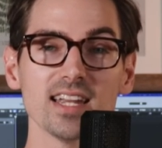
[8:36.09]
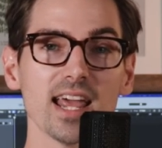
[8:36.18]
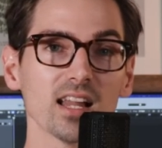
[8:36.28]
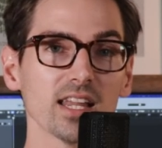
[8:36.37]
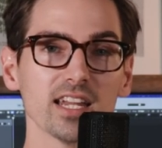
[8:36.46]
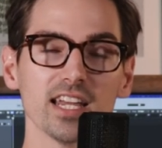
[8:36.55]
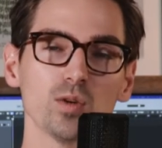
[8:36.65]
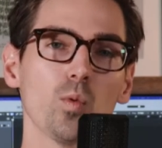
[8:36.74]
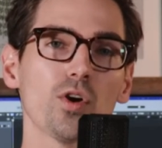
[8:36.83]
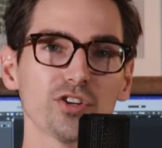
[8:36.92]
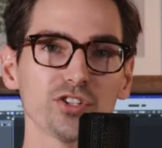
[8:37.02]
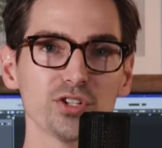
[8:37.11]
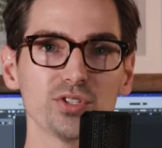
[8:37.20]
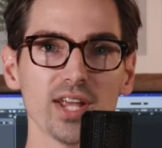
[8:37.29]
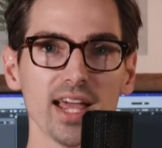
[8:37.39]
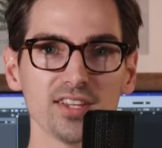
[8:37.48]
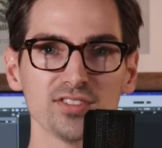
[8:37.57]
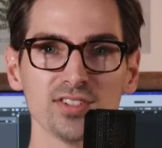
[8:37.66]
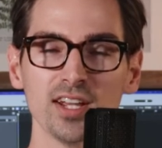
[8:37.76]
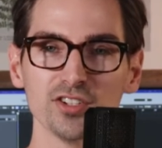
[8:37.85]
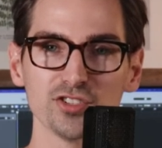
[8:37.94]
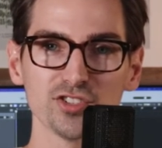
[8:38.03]
nail it in one or two takes,
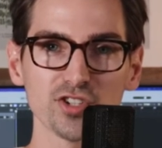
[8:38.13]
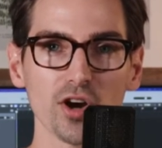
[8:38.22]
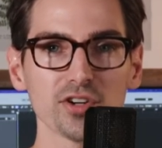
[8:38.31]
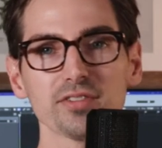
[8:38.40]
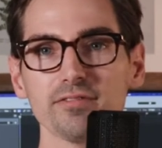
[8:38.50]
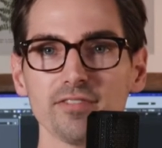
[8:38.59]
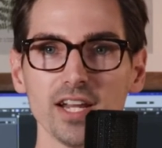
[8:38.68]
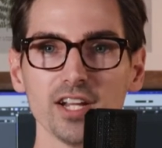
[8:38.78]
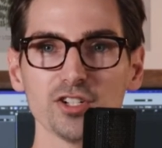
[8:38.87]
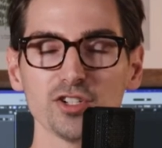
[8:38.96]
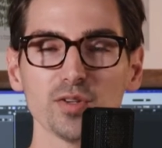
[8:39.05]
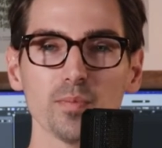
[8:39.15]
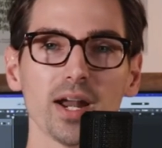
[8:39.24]
start to finish.